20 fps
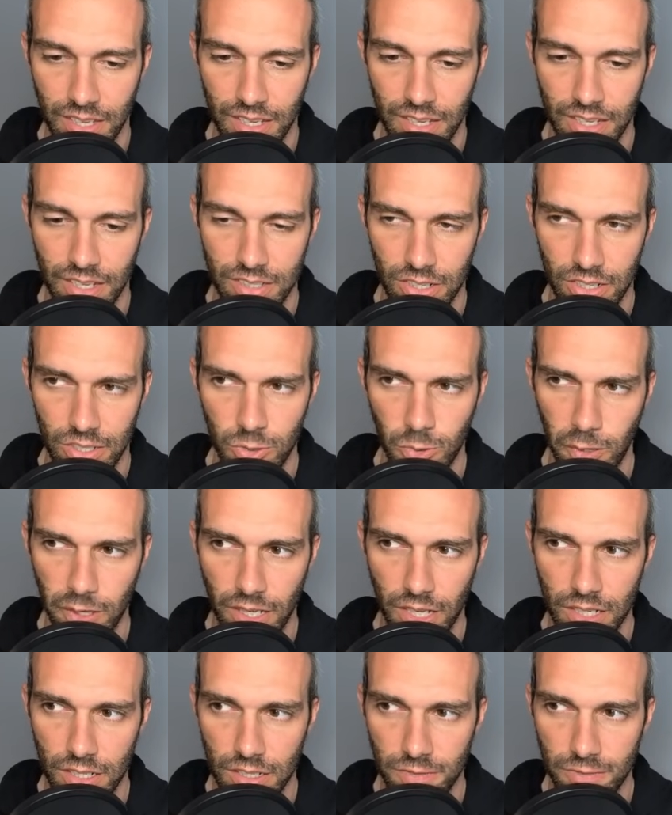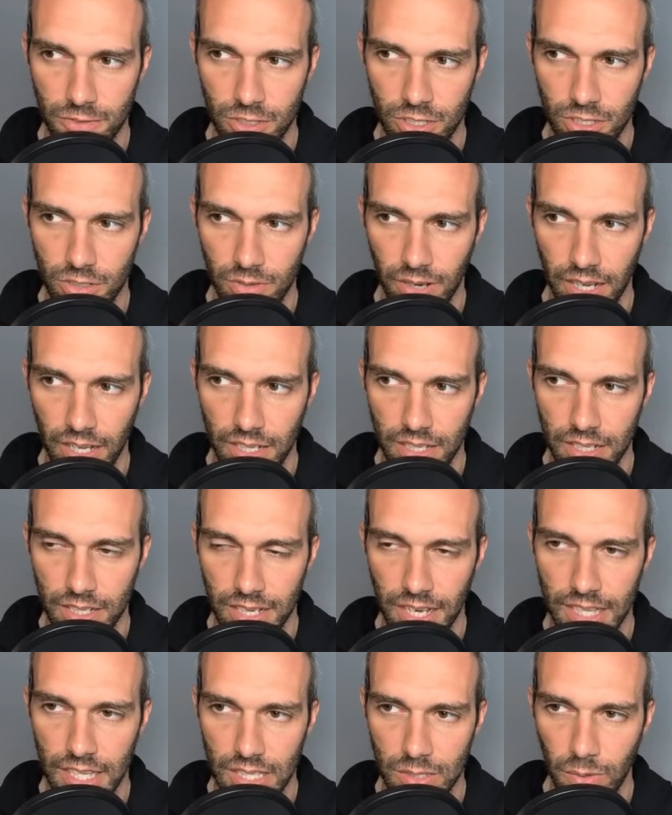Earthquake got nerfed too, right?
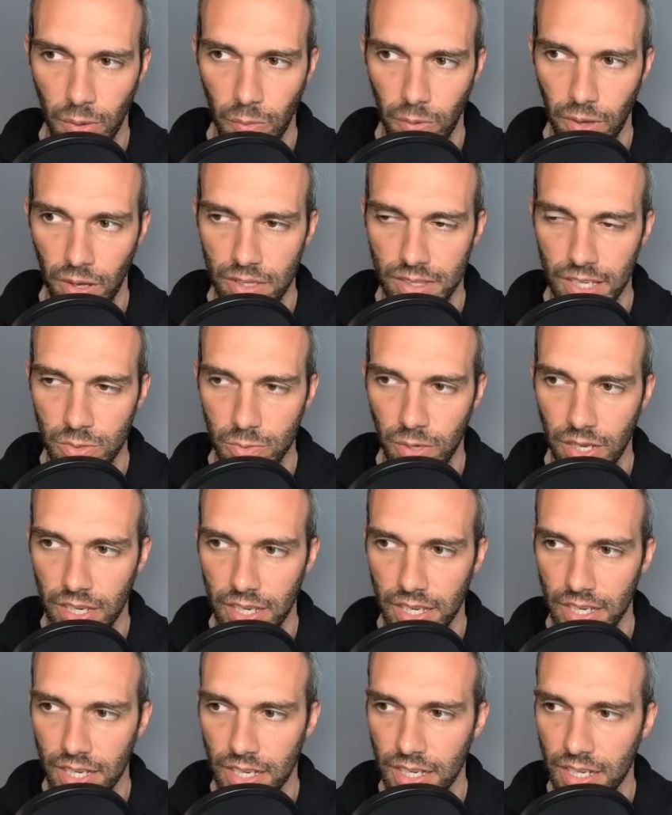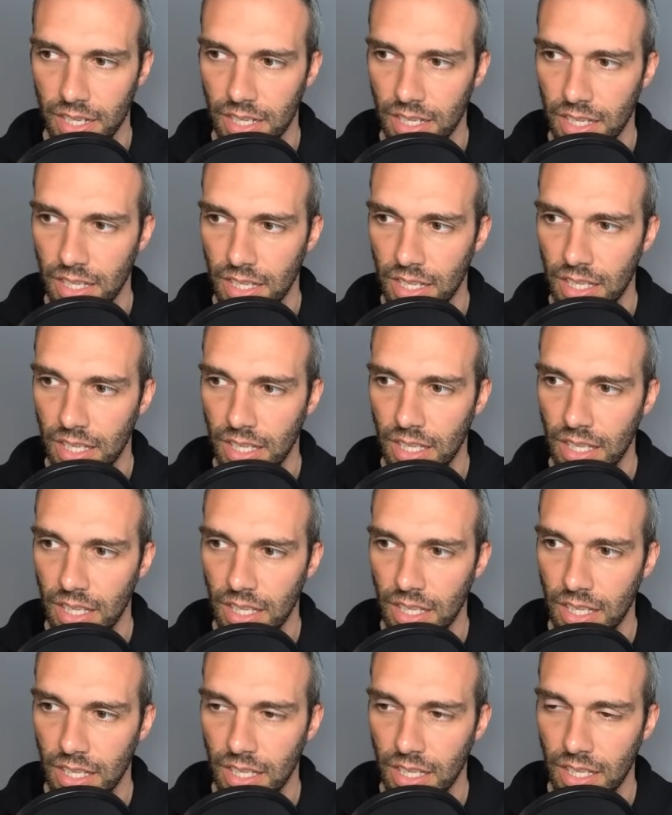Yeah, that's why
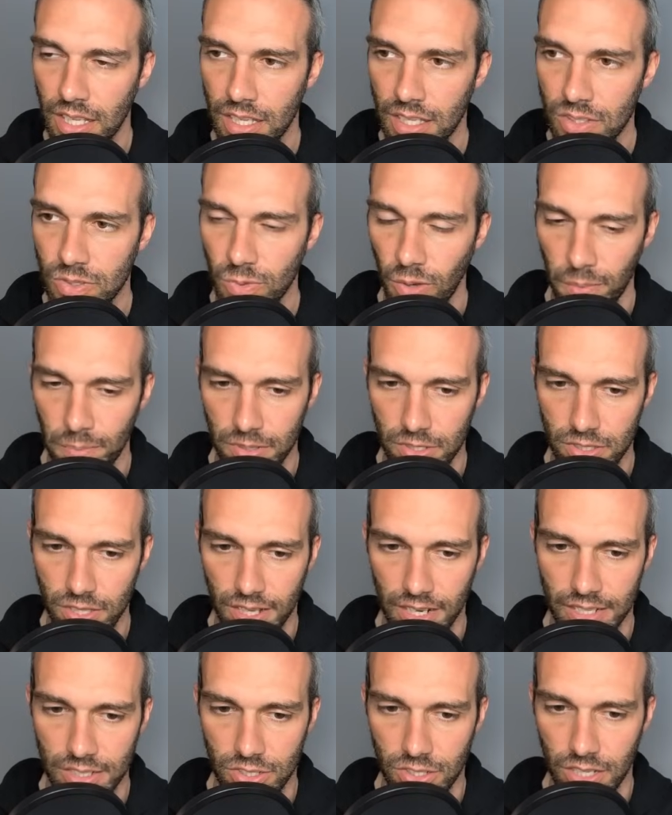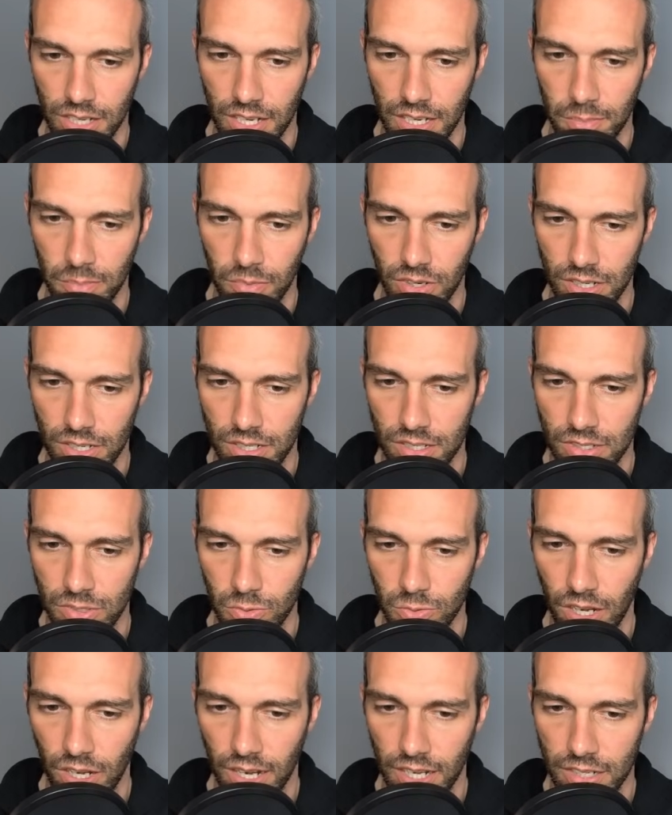Swampert's not as good anymore, because
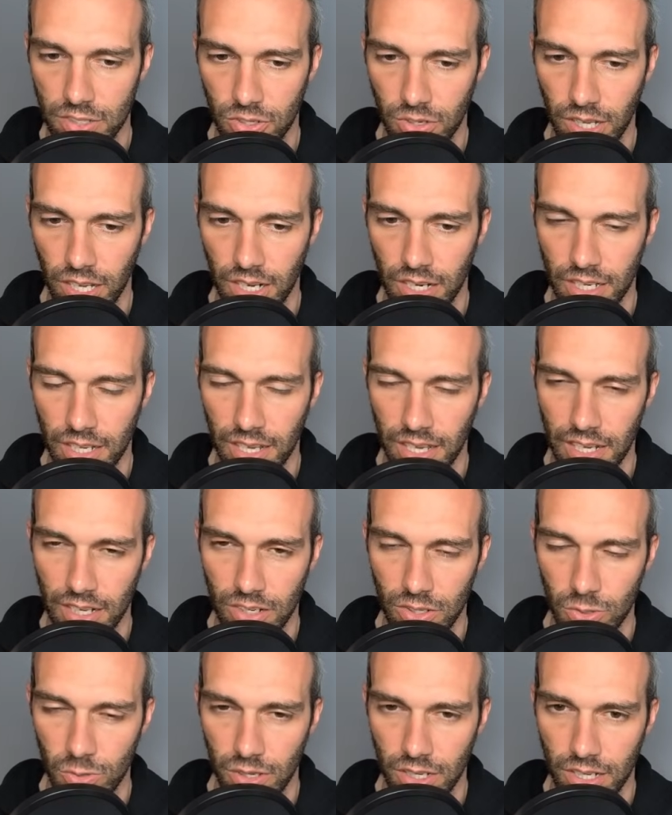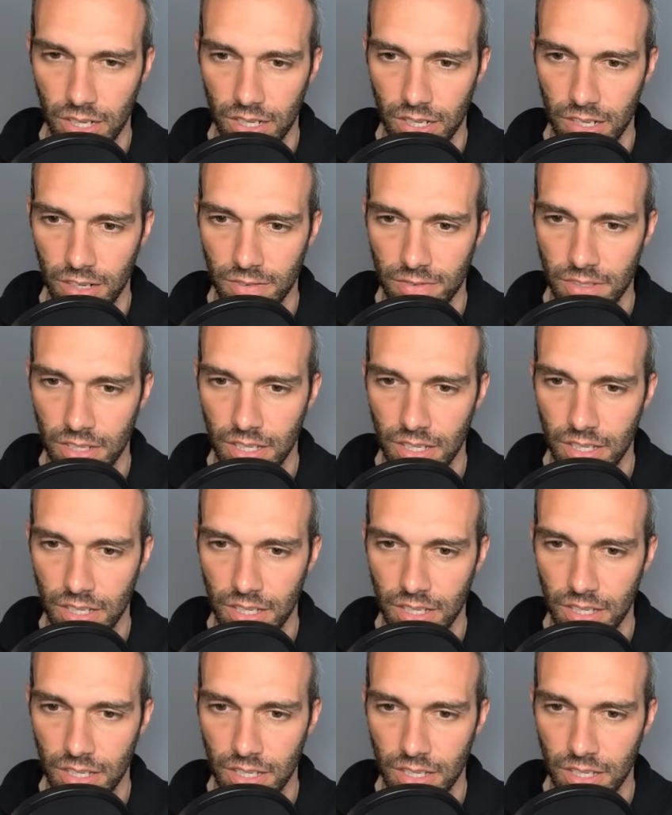Hydro Cannon and Earthquake got nerfed.